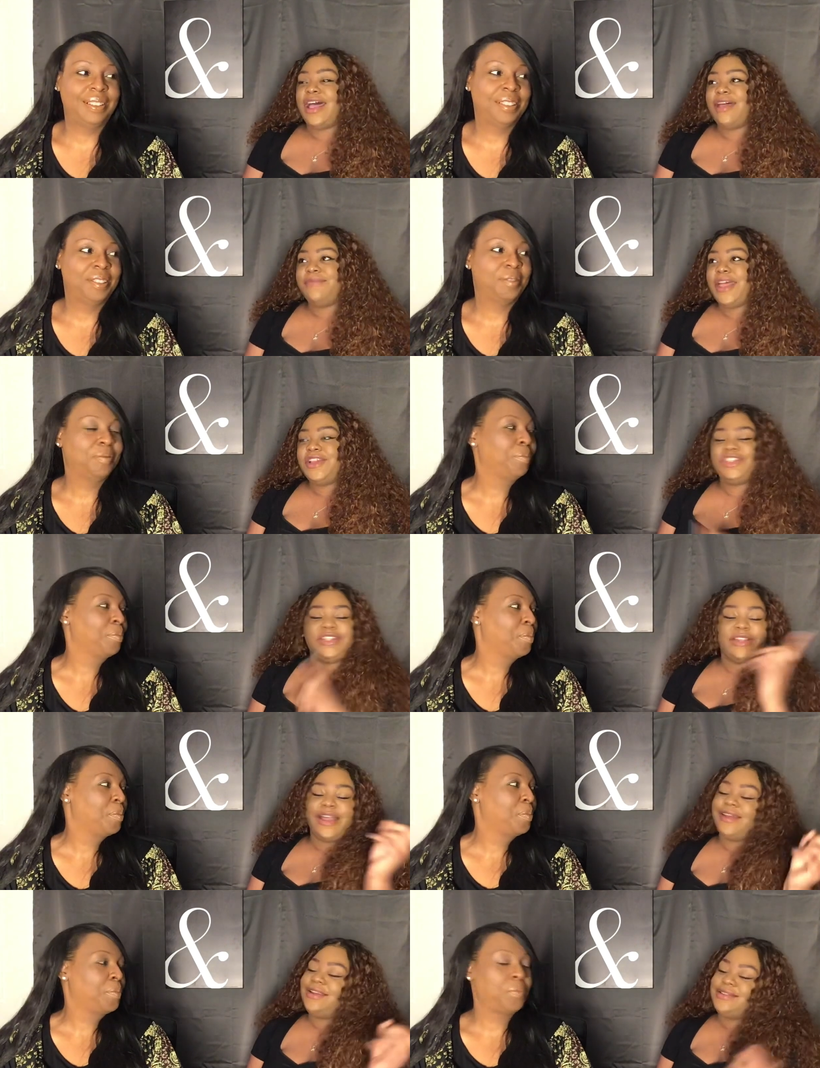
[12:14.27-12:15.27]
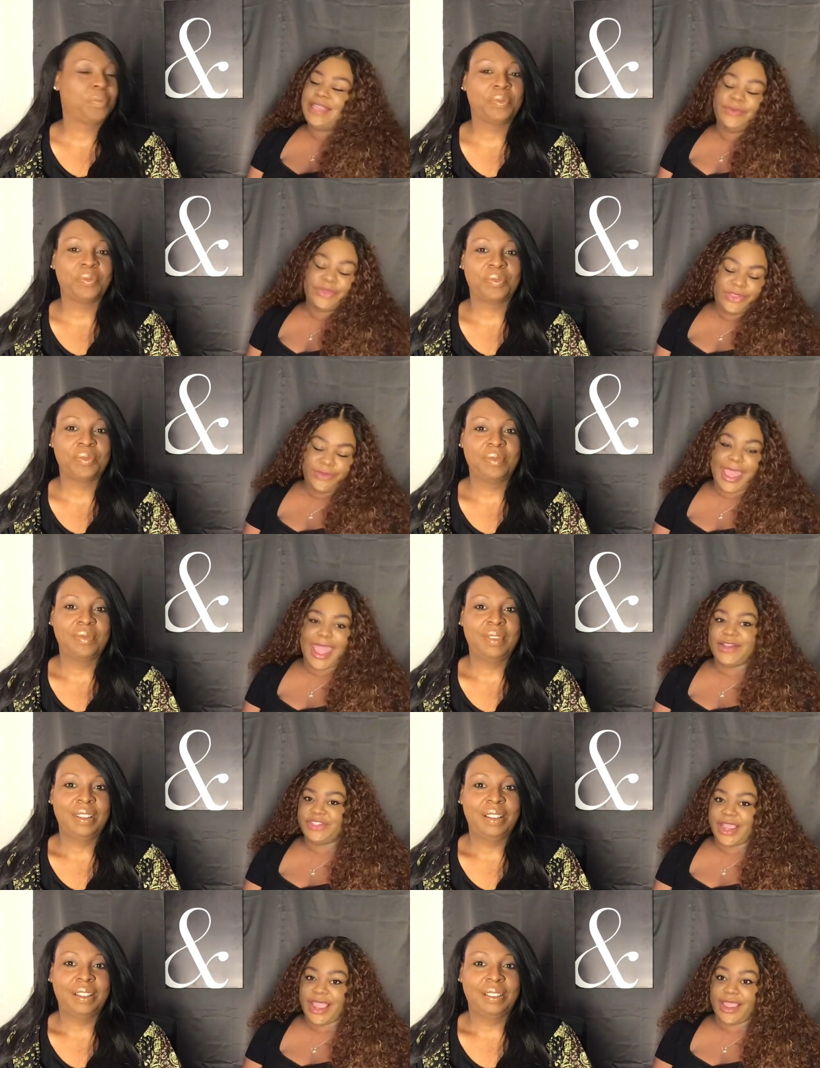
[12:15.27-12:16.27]
Speaker 1: I'm like, she's not on a date with you, A
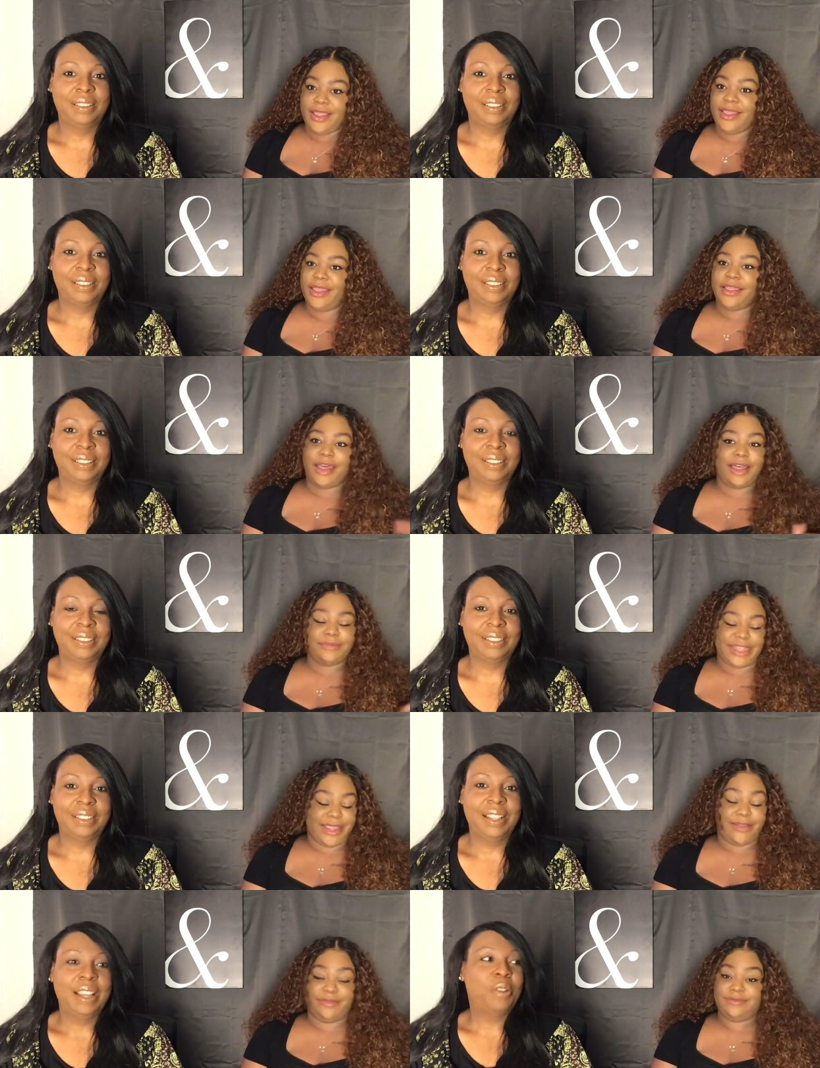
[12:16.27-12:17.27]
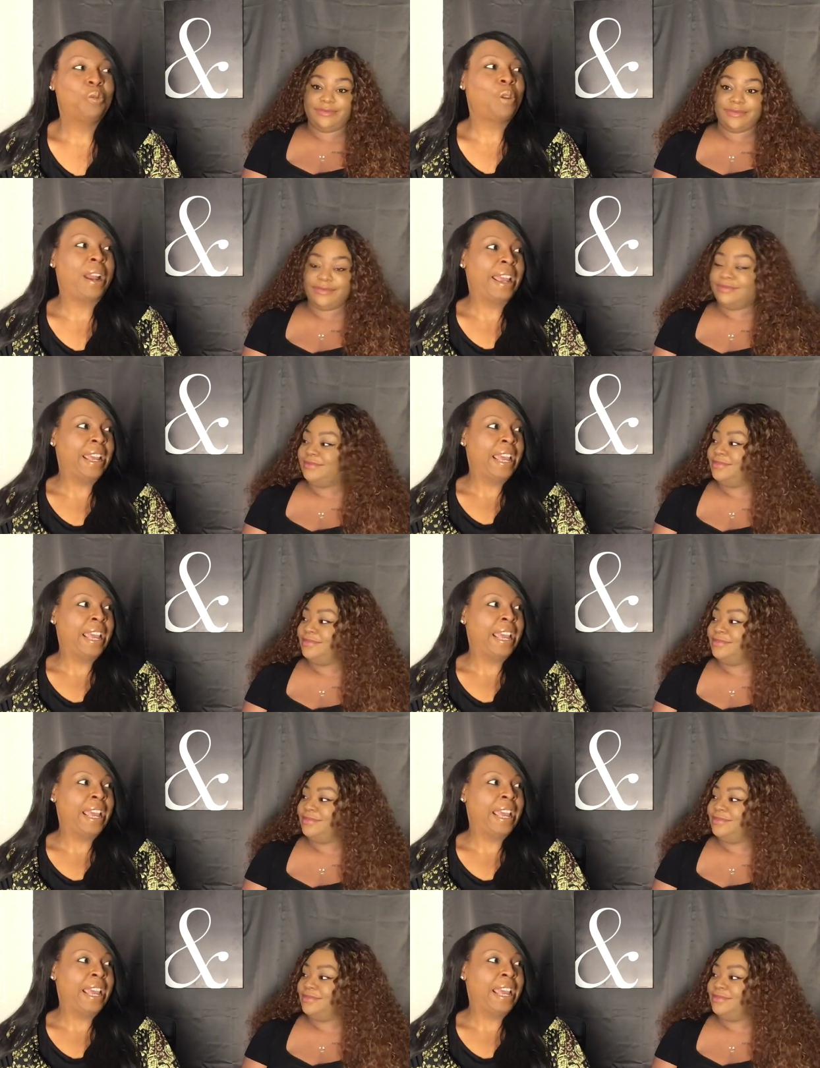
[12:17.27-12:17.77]
J. Calm down. Right,